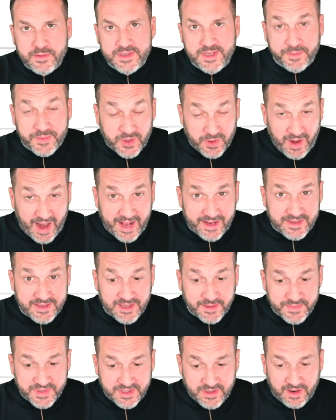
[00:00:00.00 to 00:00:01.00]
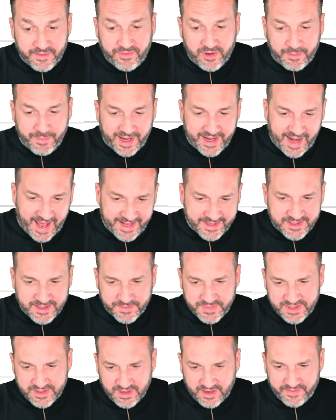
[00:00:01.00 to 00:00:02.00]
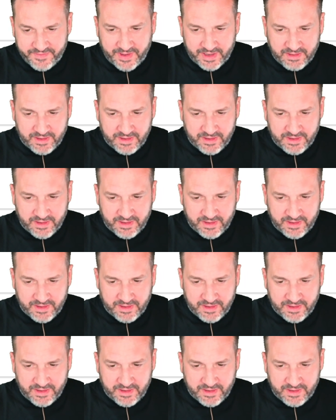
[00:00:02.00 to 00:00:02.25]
subtract some stuff or I might add some stuff.